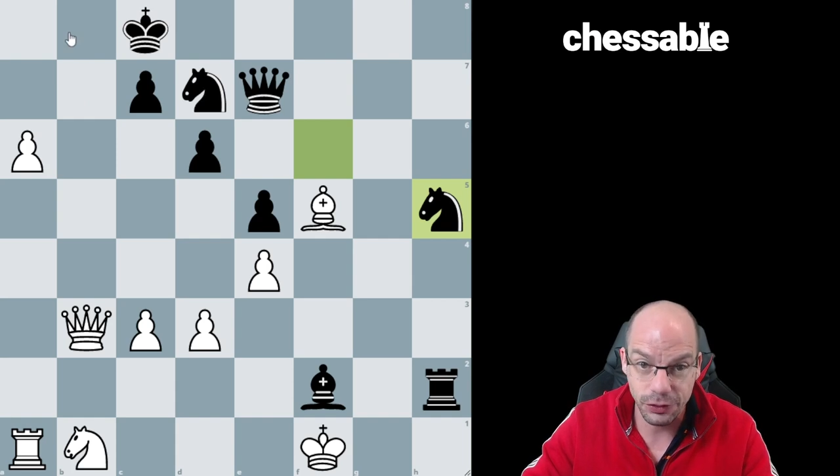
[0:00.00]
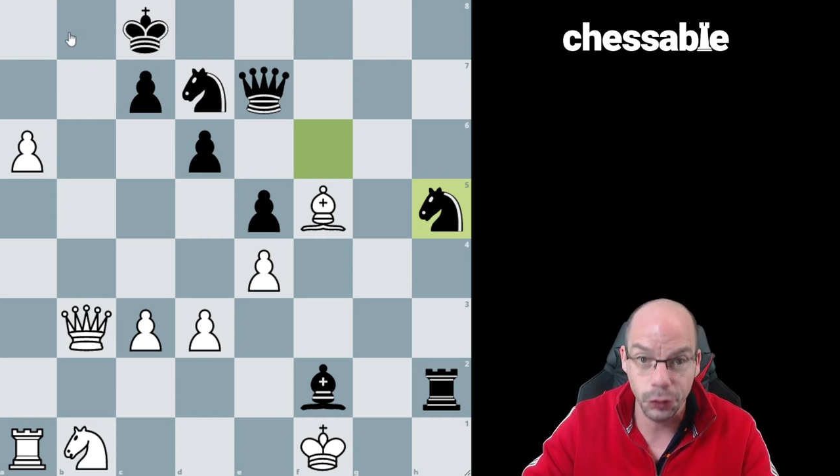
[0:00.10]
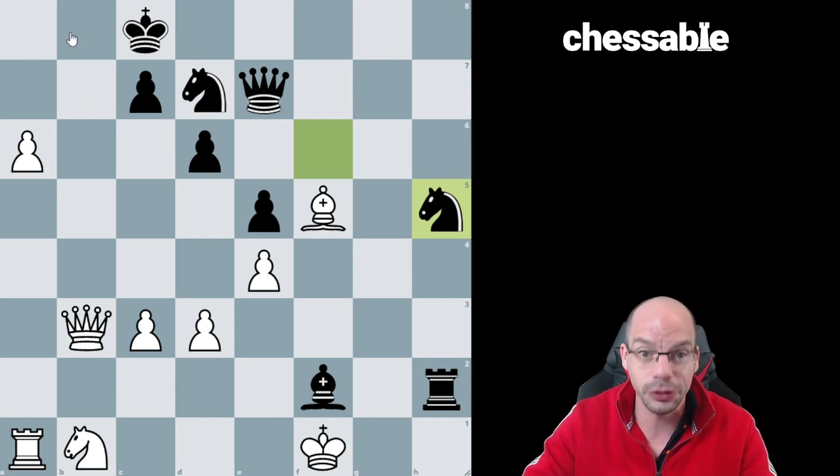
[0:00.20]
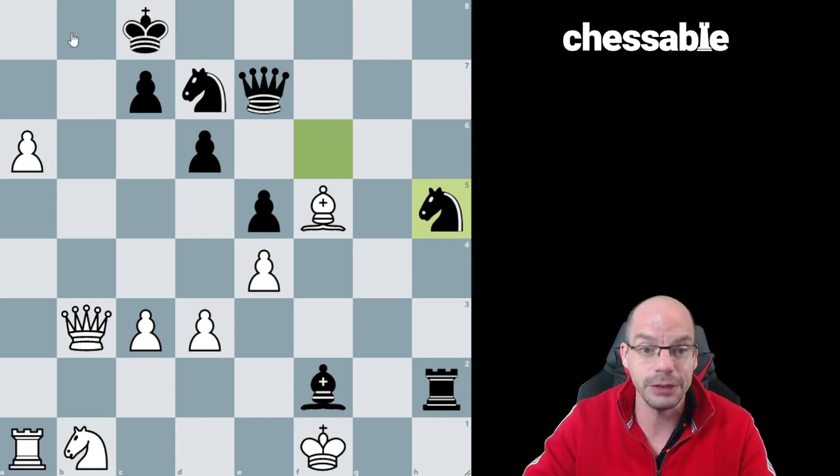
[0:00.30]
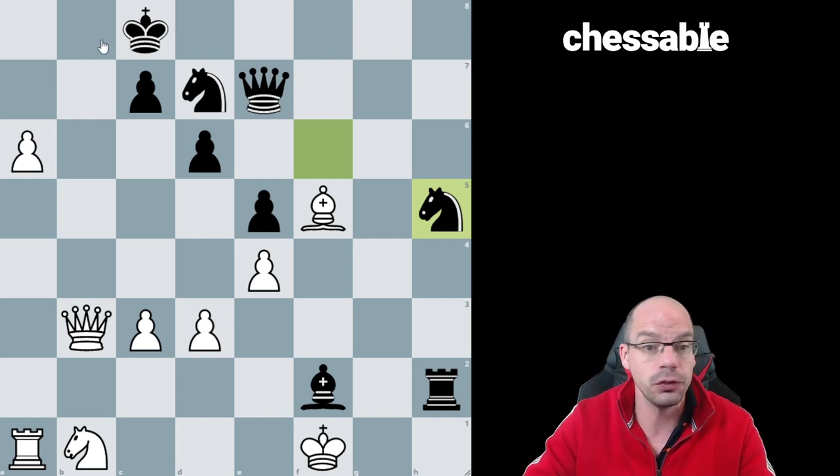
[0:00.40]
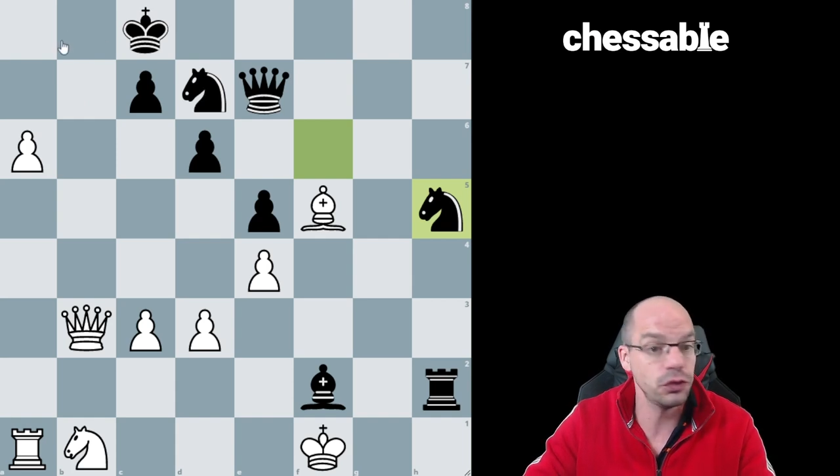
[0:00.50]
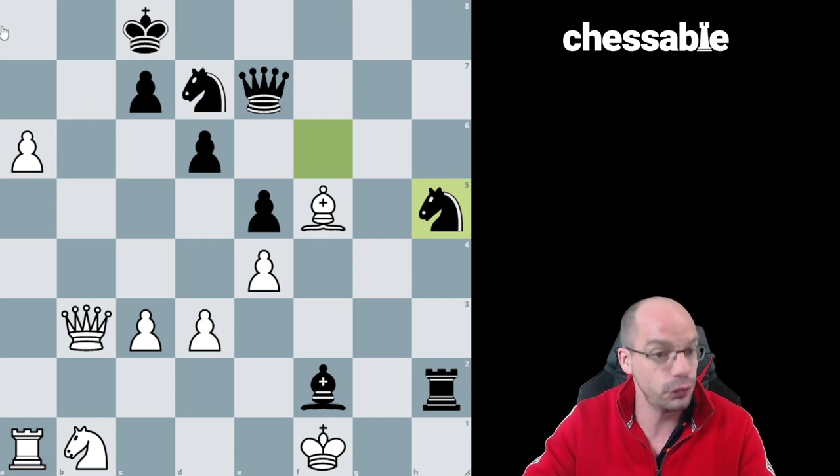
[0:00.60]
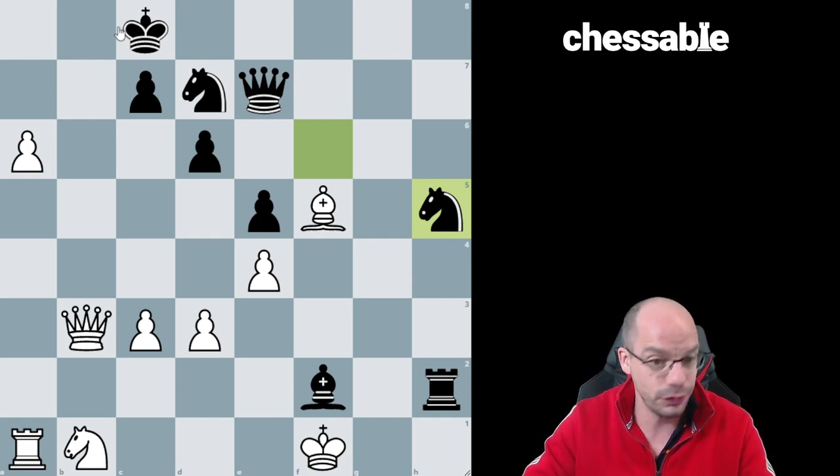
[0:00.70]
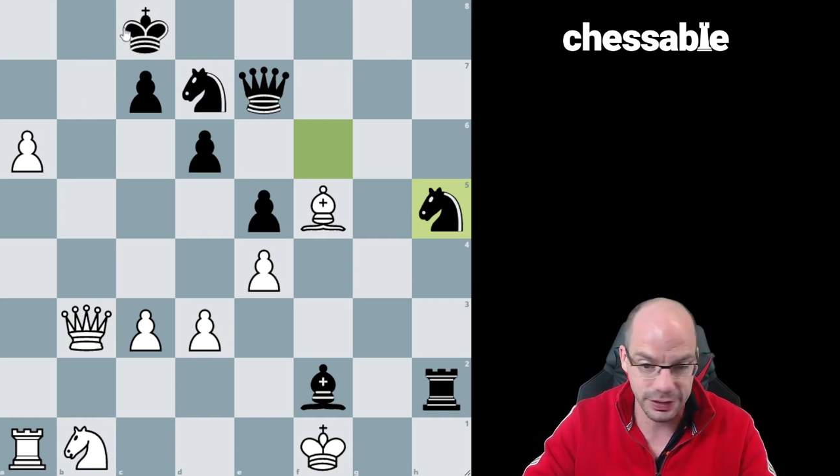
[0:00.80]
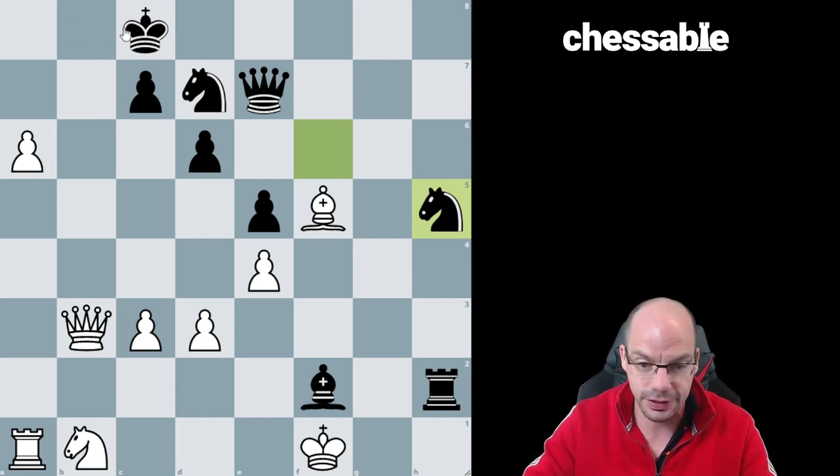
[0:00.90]
only move,
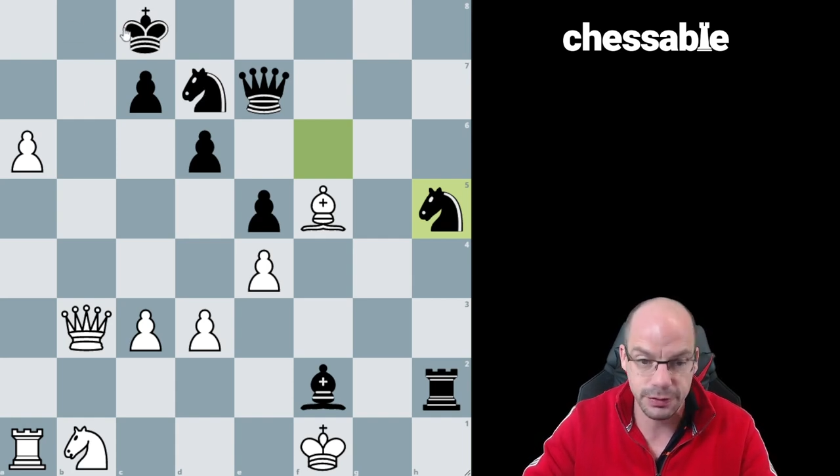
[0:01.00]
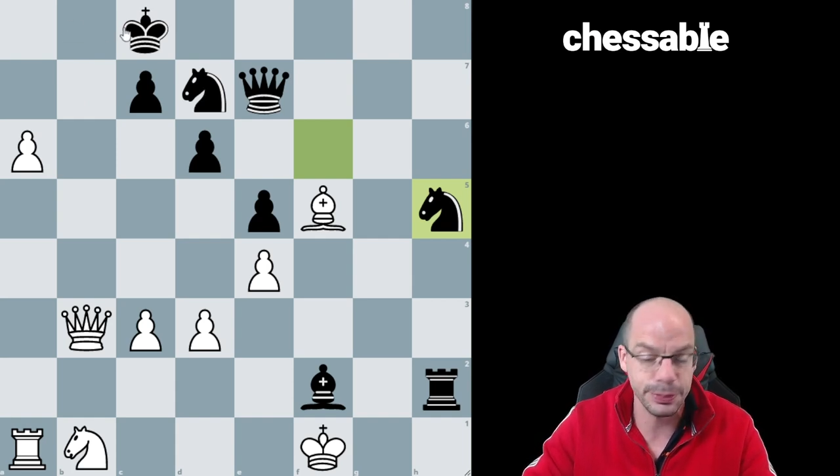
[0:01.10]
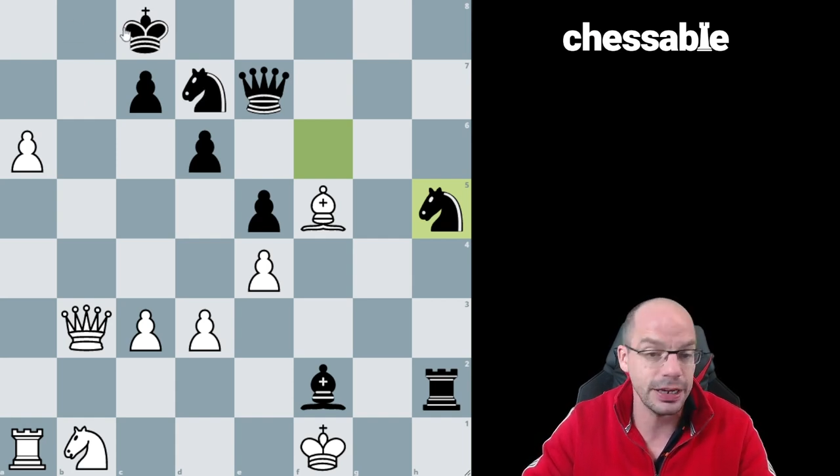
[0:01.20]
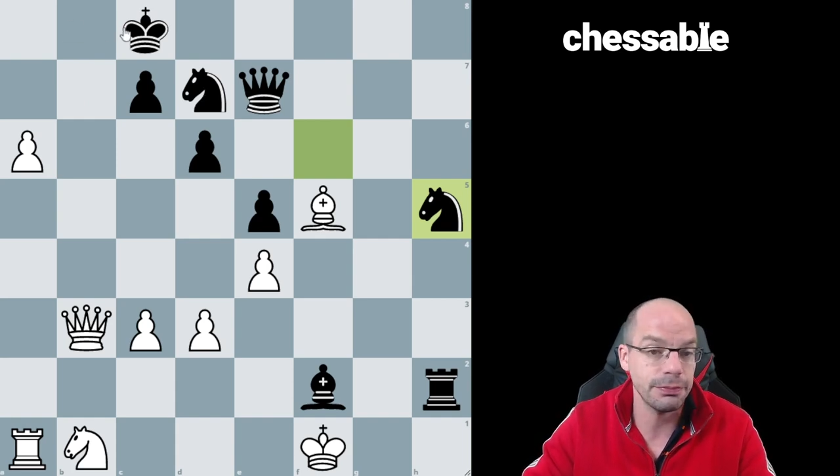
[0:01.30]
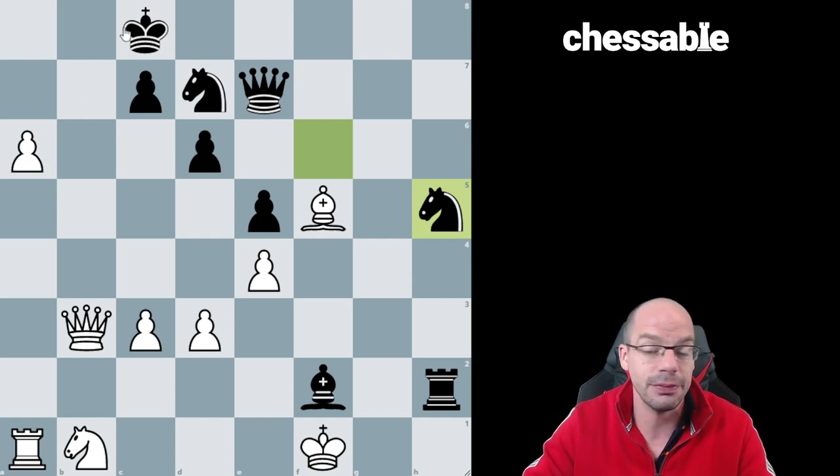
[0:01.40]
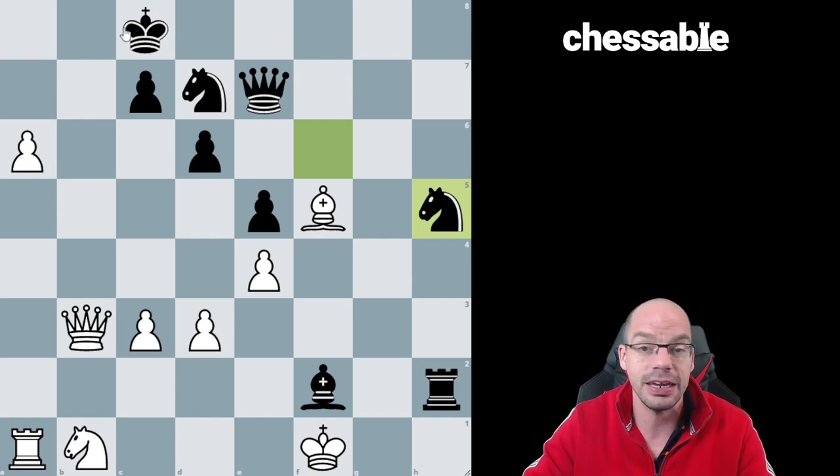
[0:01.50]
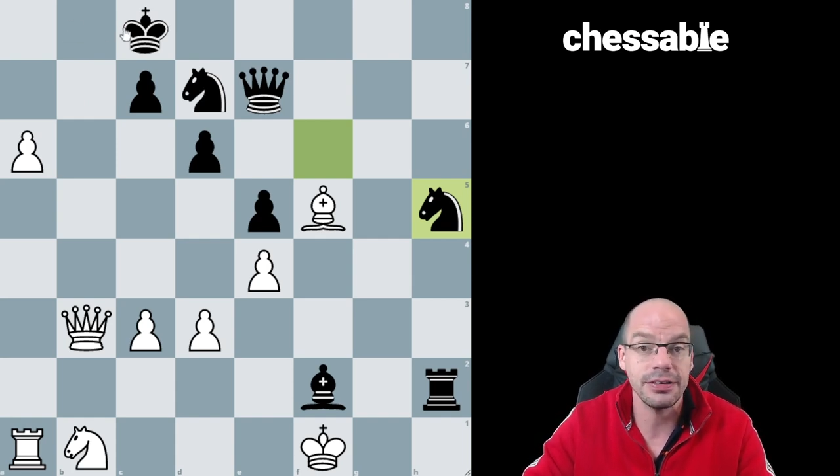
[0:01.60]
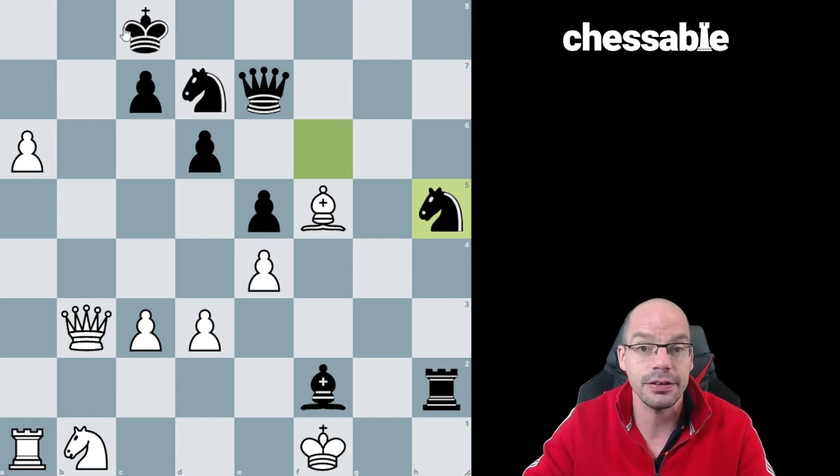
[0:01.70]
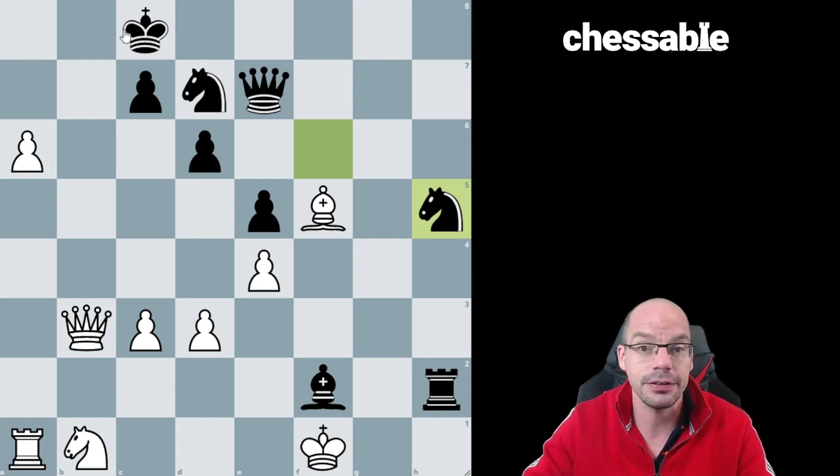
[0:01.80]
queen takes b8 mate.